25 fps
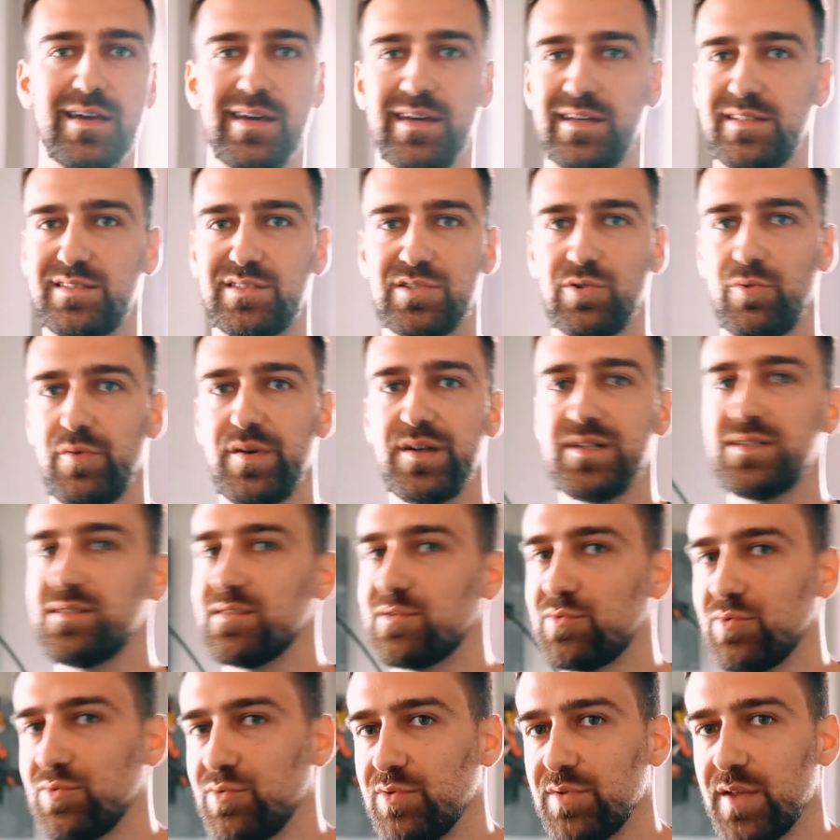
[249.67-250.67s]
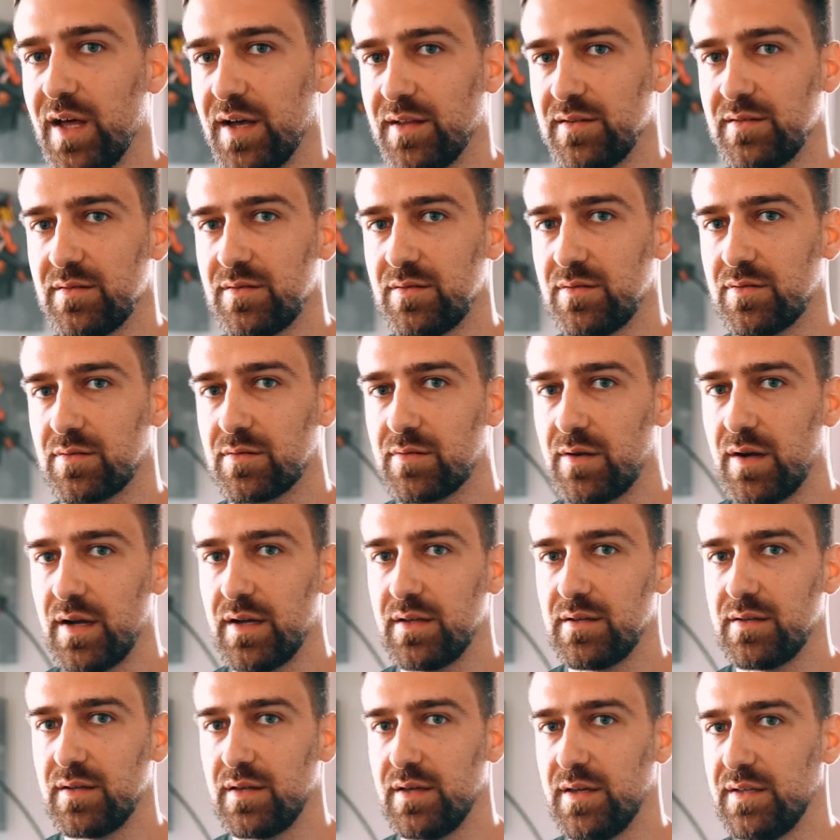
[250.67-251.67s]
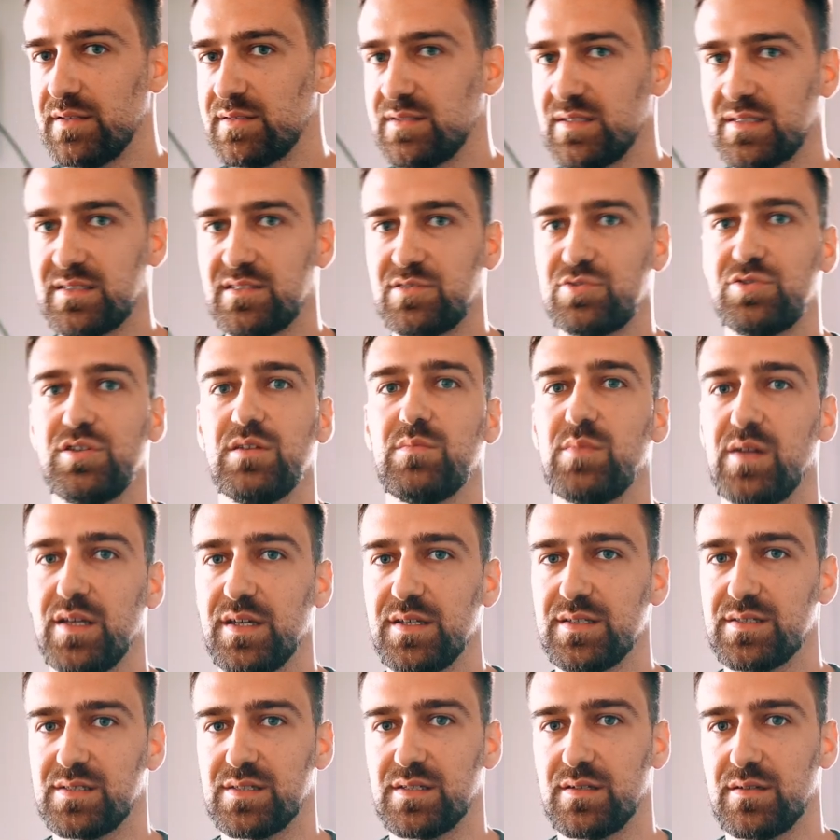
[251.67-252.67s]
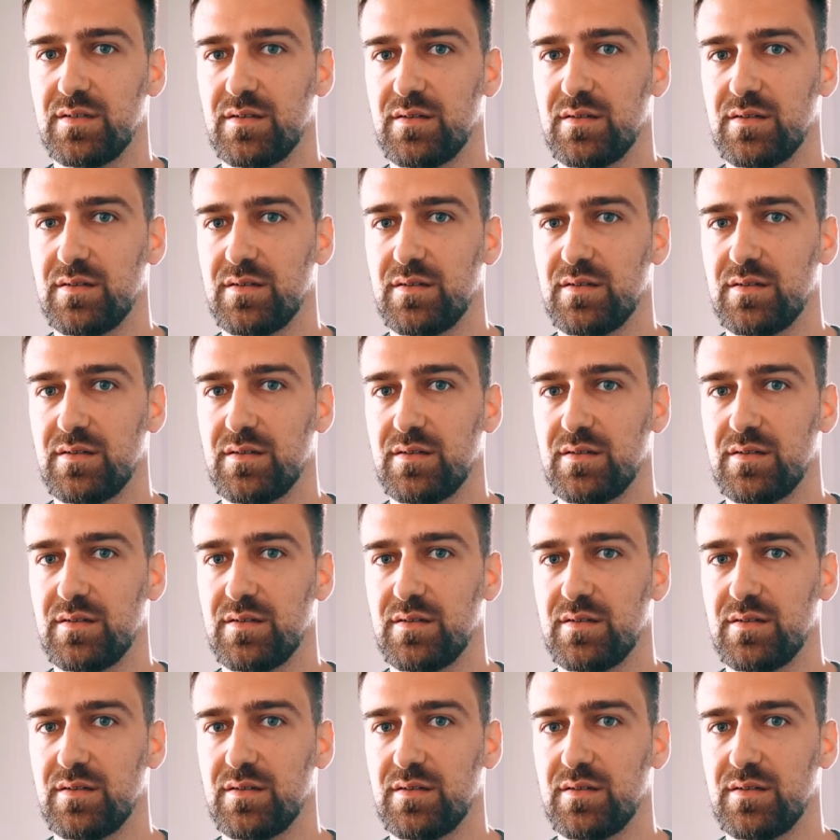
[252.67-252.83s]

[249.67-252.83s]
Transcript: It's so easy to do that, right? It's extremely easy.